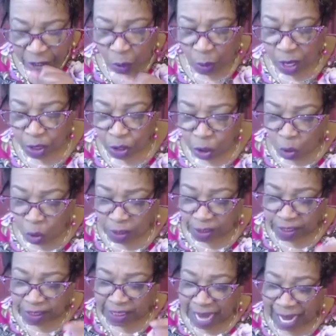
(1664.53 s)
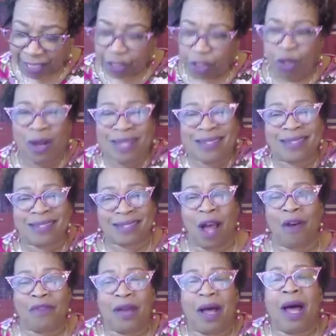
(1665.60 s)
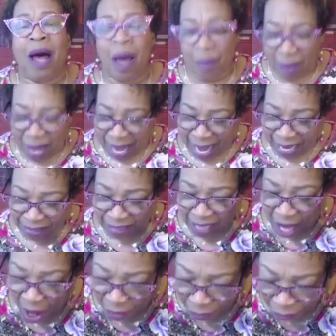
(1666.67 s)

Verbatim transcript: when you set yourself up as a